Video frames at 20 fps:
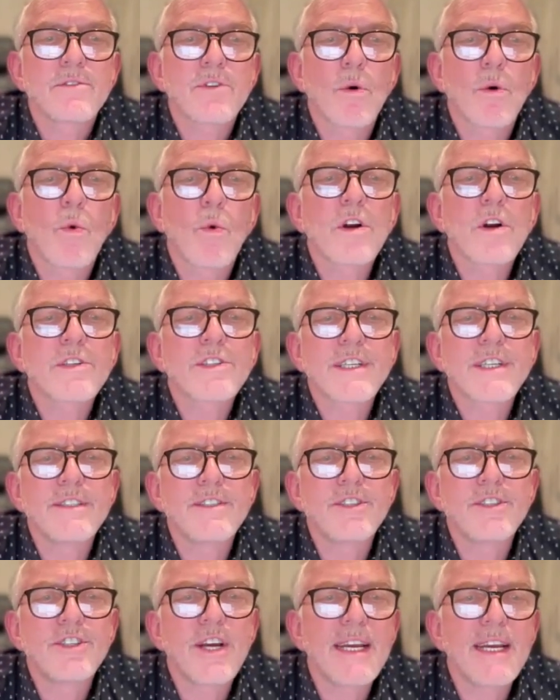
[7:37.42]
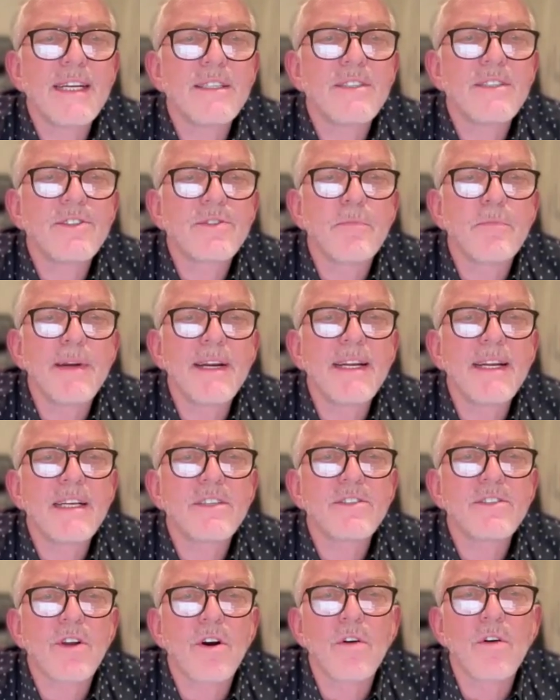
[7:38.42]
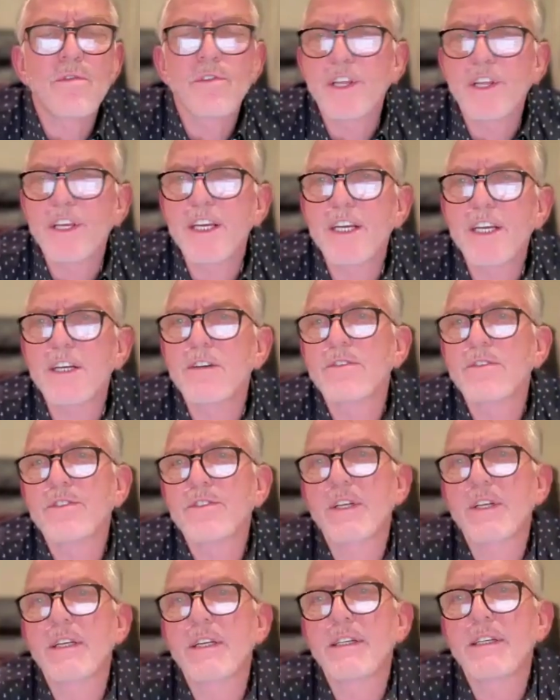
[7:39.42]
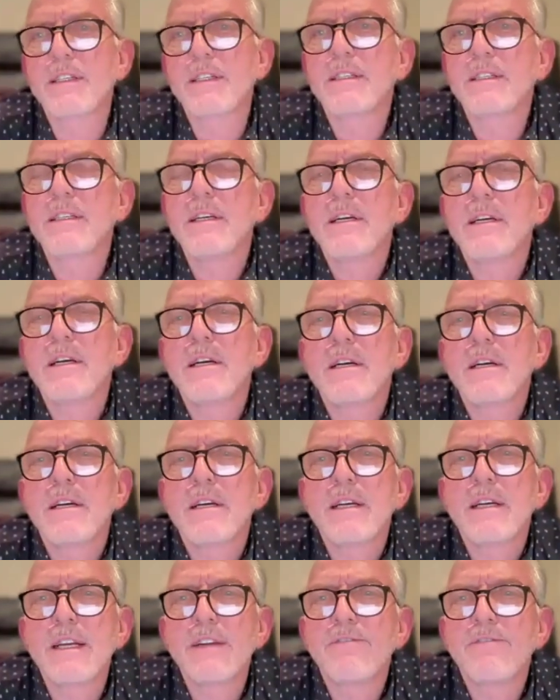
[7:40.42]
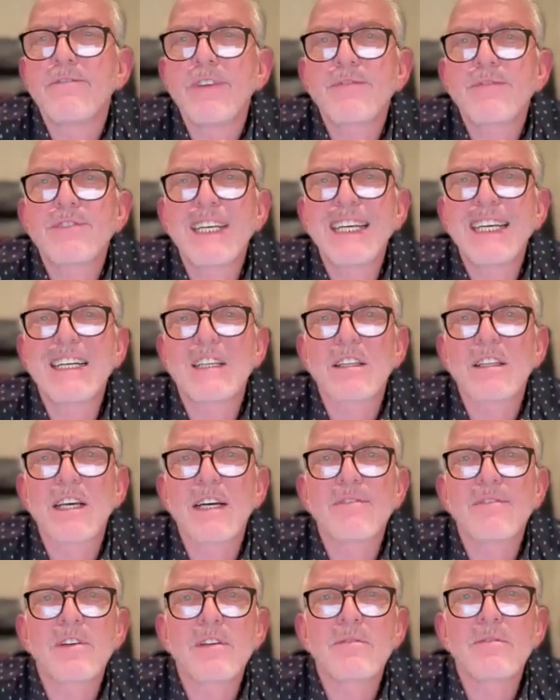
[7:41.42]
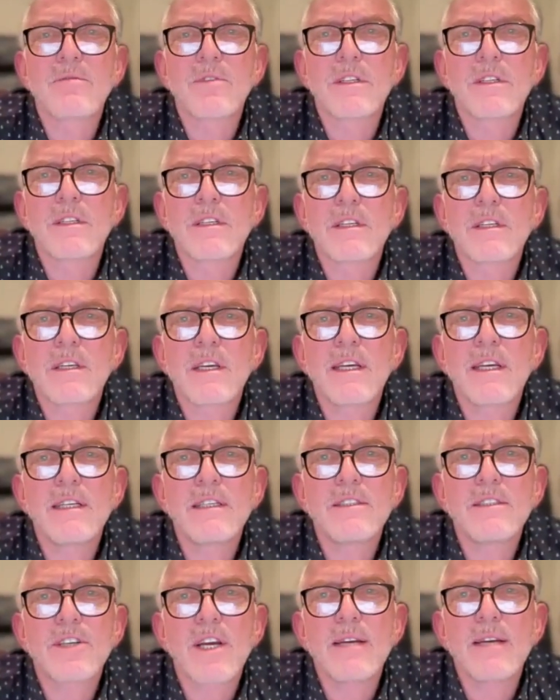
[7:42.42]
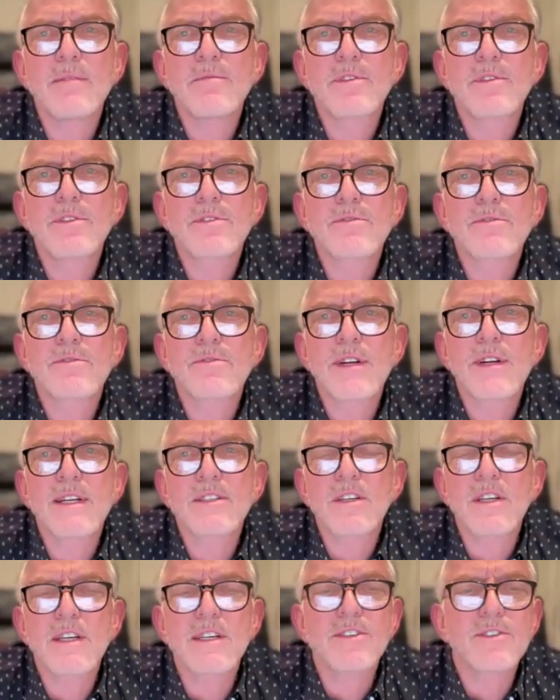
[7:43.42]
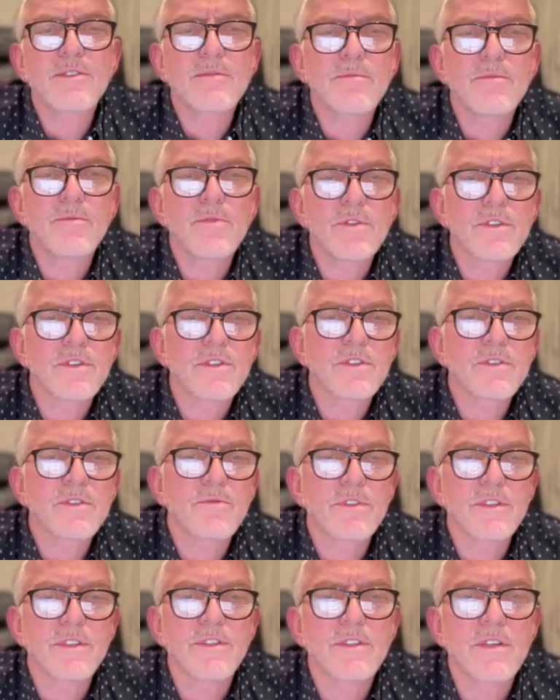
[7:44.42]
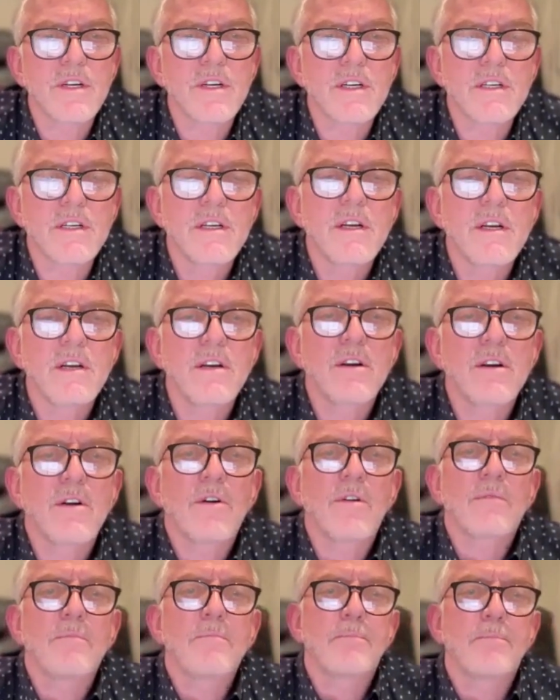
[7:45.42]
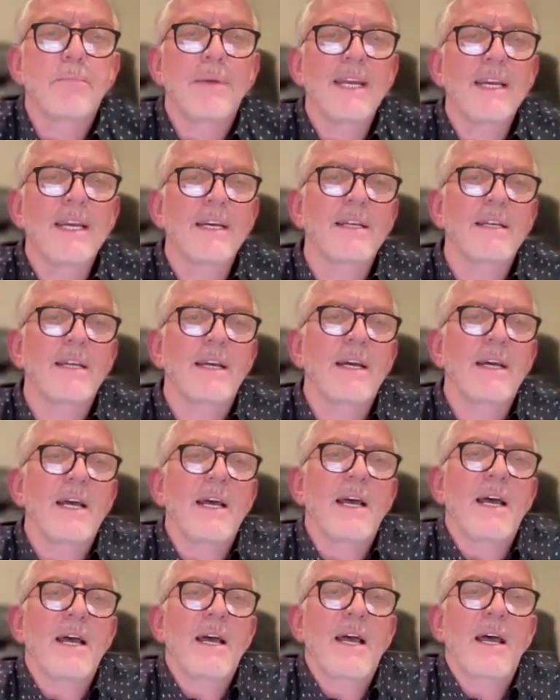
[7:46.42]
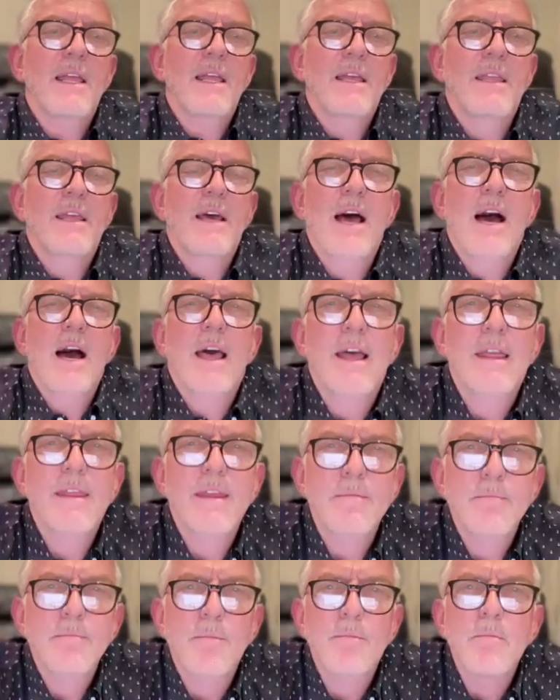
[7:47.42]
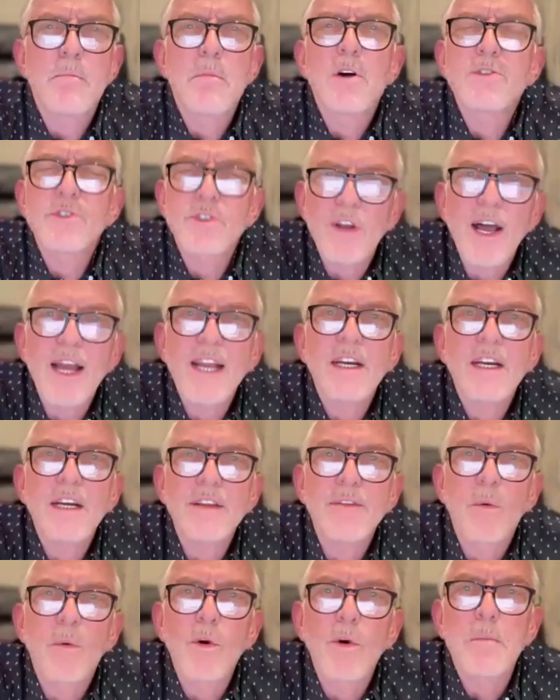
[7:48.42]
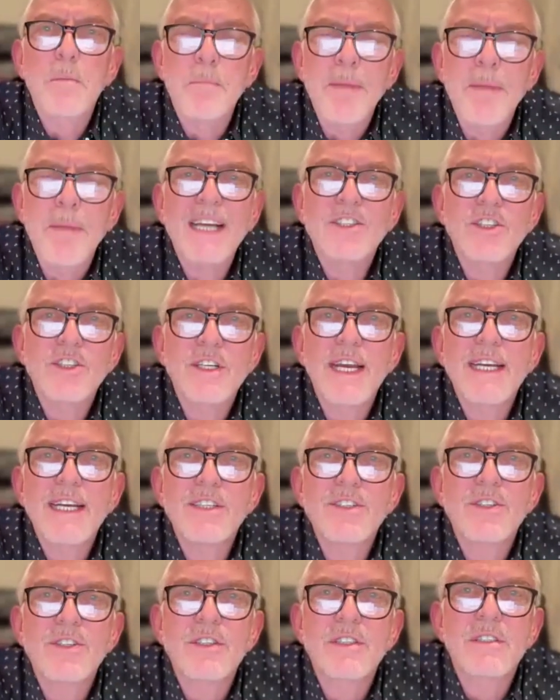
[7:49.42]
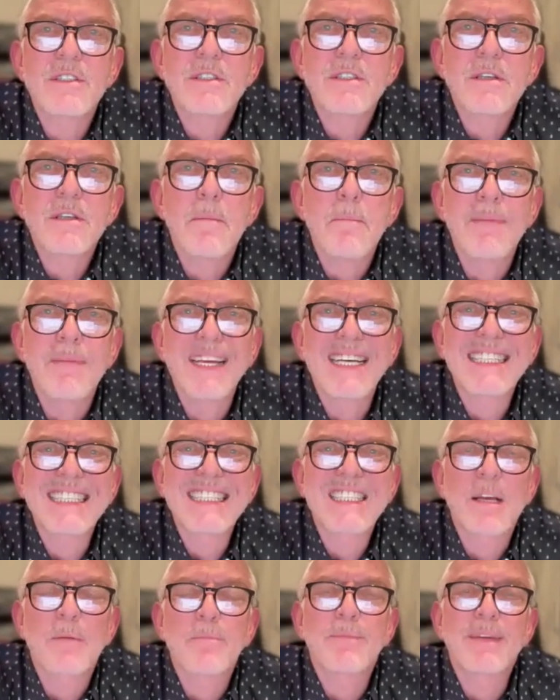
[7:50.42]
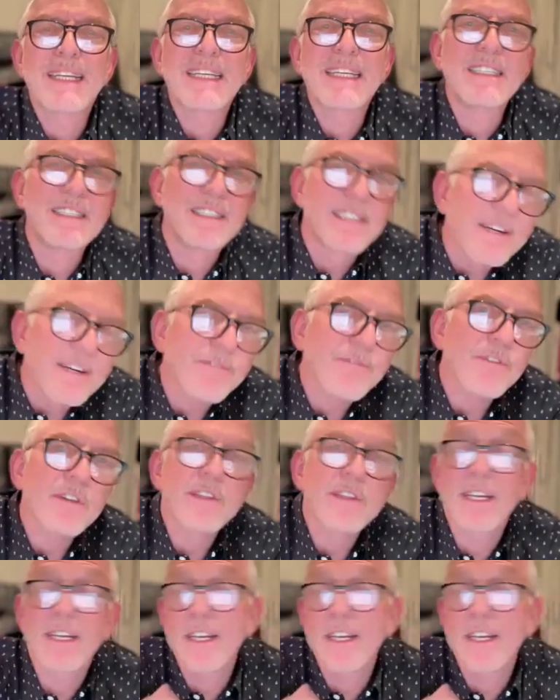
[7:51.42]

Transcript: The words can change meanings over the years. And in 1511, when King James translation was penned, most likely the word imaginations meant something different